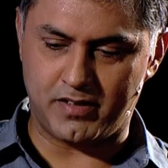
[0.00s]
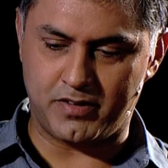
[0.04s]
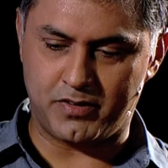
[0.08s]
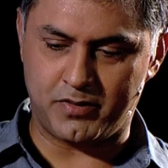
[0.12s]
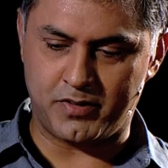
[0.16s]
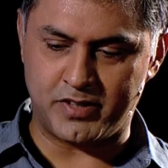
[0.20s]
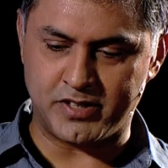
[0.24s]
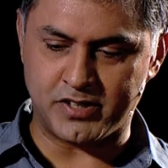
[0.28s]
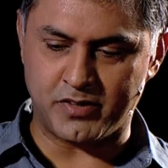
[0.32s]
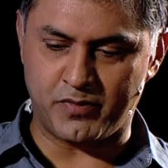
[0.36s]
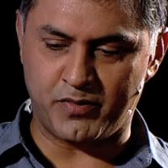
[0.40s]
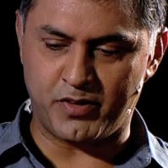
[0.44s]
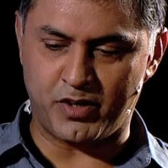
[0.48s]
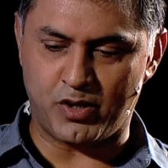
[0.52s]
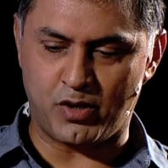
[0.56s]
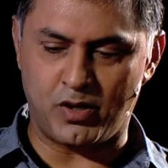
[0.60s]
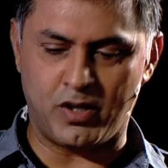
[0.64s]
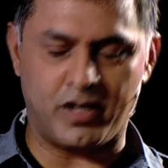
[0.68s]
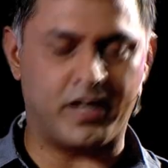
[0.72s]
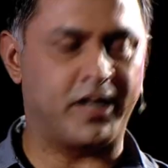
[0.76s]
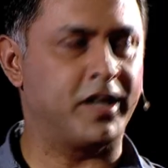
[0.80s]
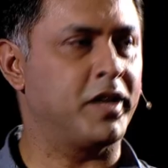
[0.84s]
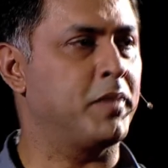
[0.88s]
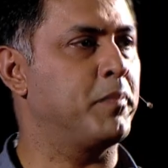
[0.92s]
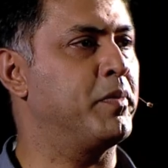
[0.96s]
the reason we
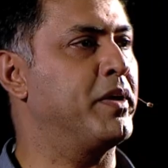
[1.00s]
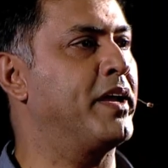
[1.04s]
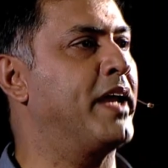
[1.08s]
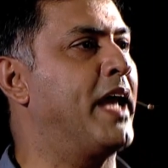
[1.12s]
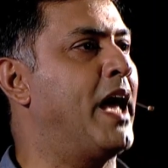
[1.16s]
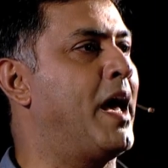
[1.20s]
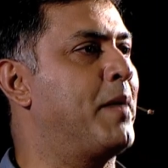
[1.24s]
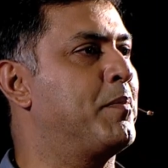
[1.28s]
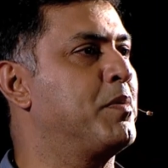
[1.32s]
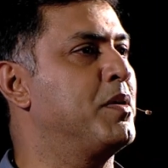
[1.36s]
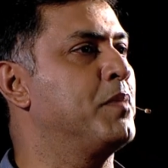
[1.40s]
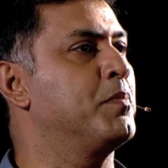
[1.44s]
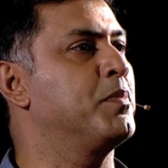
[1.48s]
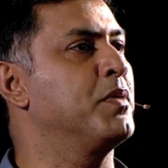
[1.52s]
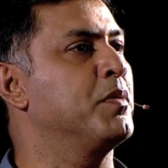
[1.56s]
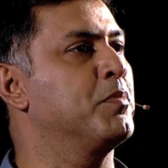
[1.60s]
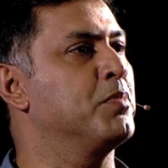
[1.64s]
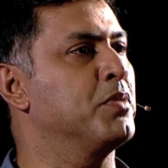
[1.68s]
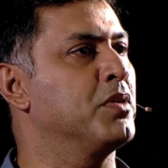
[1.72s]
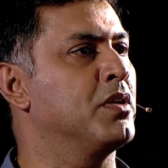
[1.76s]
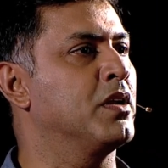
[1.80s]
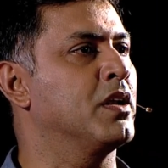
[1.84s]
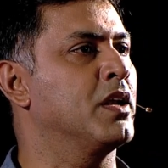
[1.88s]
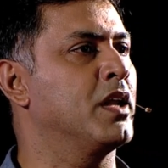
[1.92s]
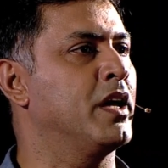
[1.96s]
all end up being happy
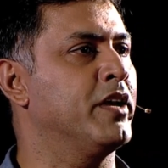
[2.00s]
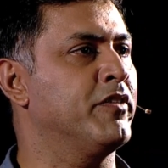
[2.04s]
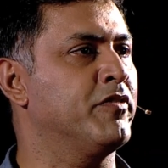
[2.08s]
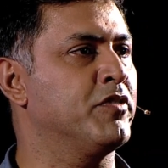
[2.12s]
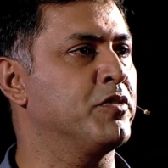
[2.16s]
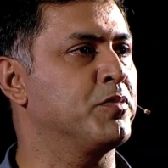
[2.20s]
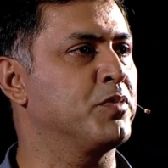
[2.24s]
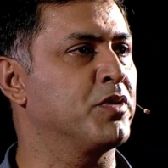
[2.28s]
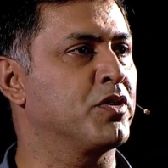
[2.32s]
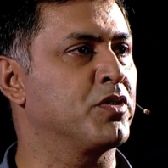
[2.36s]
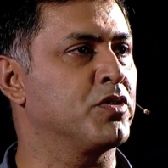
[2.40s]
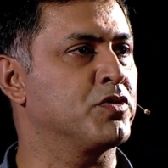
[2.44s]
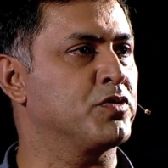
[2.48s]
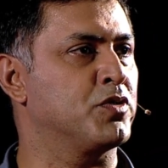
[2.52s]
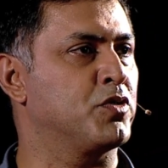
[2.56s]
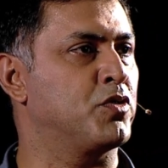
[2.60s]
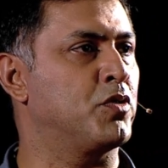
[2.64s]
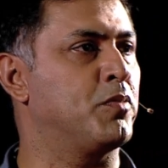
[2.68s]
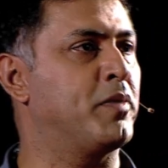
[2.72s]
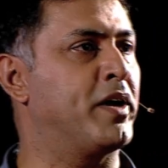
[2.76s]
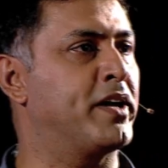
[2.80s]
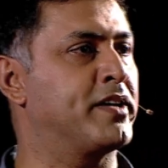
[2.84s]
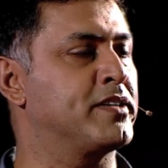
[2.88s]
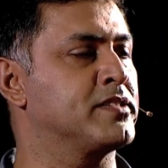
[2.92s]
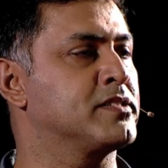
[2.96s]
people in life is because we
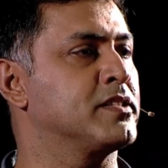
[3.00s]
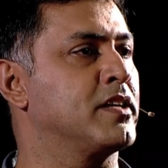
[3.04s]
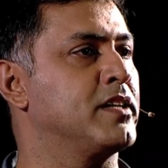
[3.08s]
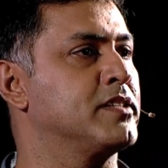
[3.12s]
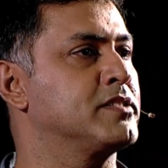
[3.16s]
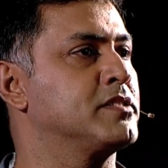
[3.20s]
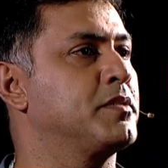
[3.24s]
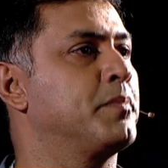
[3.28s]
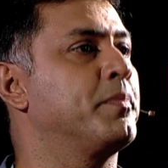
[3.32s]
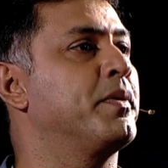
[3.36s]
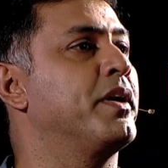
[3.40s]
romanticize the